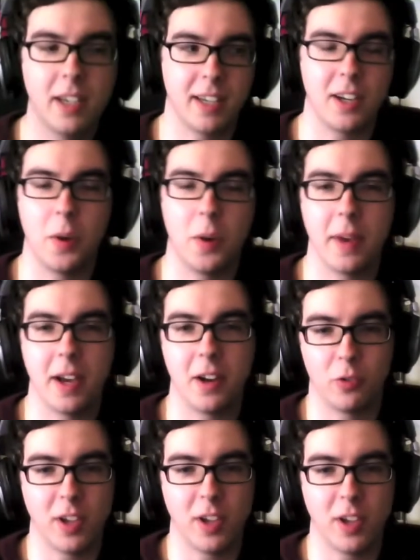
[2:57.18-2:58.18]
out
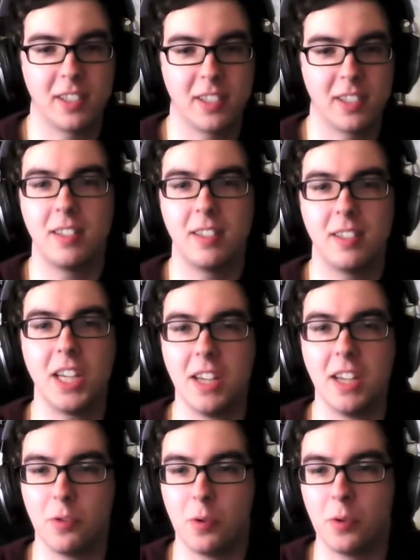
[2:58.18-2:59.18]
about Resident
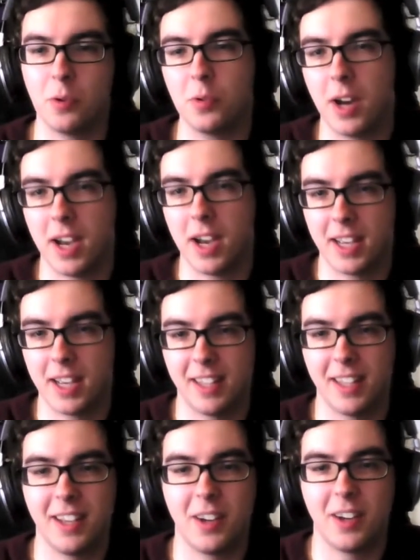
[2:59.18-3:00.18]
Evil.
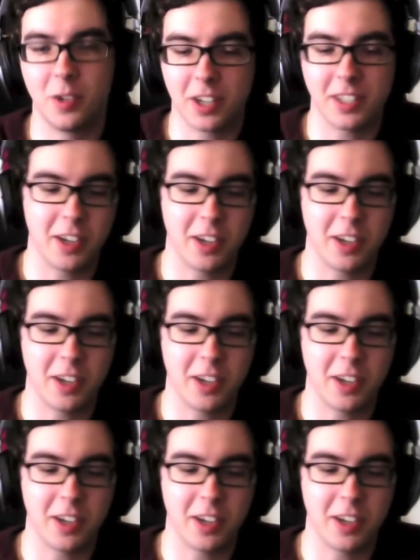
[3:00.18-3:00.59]
Or should I say